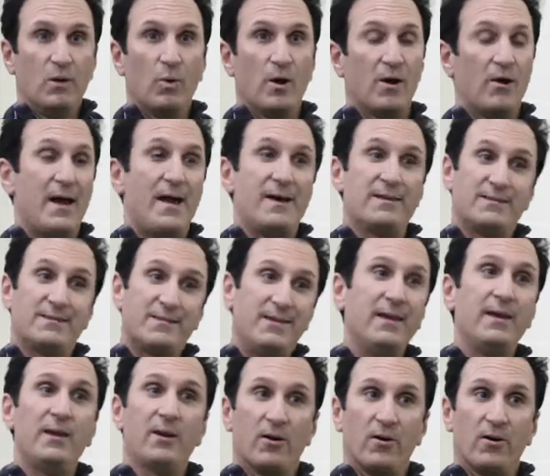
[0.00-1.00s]
Whereas
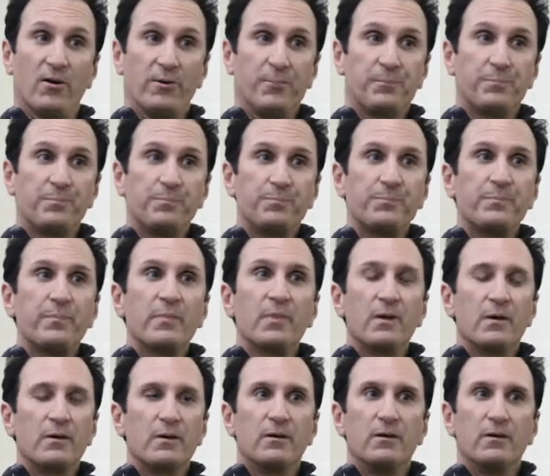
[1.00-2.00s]
here,
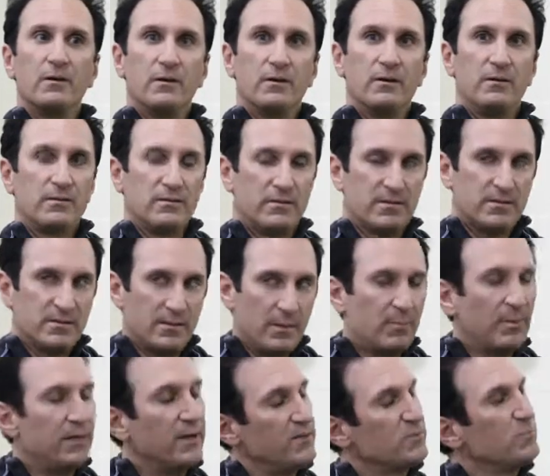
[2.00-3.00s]

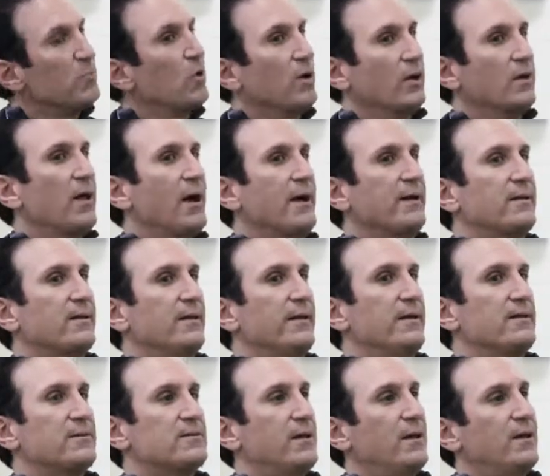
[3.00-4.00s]
somebody's more
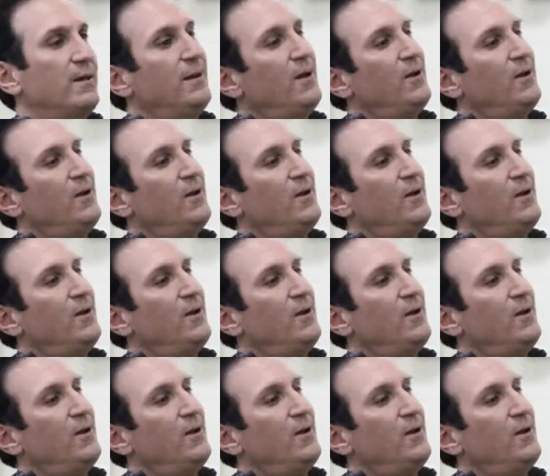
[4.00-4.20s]
likely to say,